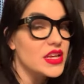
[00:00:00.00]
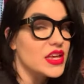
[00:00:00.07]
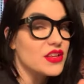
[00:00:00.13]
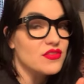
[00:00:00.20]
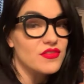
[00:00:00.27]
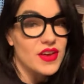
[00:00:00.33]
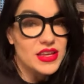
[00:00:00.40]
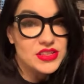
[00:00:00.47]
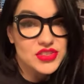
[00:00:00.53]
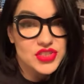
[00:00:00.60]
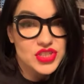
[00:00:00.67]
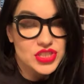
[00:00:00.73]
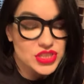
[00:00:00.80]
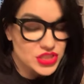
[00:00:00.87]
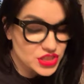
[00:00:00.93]

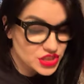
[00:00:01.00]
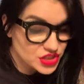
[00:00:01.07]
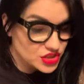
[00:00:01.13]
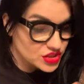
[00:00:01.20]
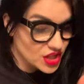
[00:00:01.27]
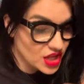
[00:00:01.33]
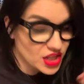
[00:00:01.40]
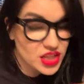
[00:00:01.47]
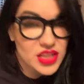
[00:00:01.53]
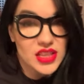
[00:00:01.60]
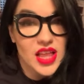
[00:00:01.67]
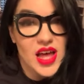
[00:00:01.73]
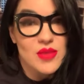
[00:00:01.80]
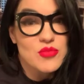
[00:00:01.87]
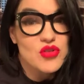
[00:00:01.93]
investors,
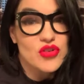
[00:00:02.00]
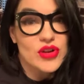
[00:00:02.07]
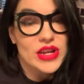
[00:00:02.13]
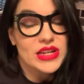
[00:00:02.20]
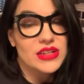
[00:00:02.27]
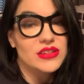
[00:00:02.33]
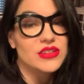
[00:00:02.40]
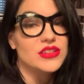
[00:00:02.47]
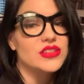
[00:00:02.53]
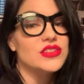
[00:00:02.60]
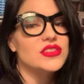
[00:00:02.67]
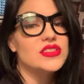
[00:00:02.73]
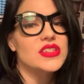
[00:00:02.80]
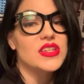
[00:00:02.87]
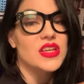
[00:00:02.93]

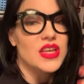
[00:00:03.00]
collaborators,